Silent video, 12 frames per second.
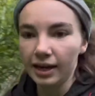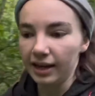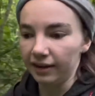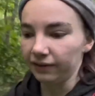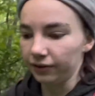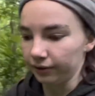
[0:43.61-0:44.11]
And
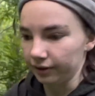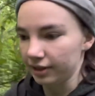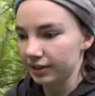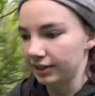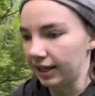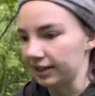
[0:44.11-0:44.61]
of
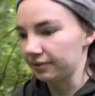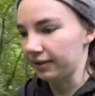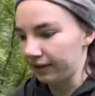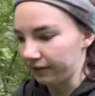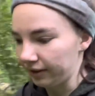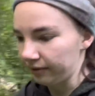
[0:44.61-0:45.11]
course, that's where the
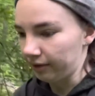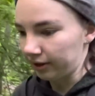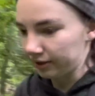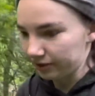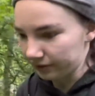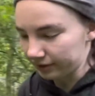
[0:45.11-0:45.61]
only water
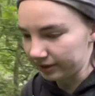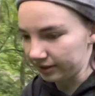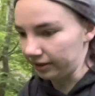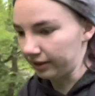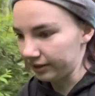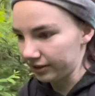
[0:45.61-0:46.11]
sources
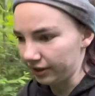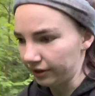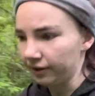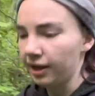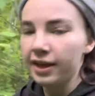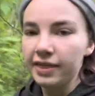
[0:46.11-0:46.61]
are, so
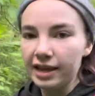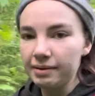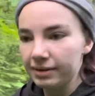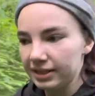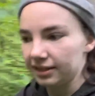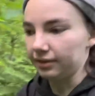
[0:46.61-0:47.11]
that
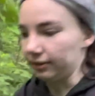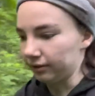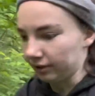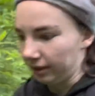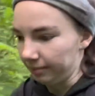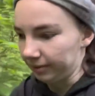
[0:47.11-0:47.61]
makes it a little
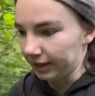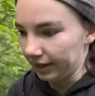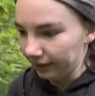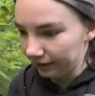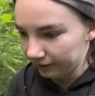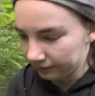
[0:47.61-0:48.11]

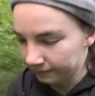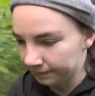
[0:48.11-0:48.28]
complicated.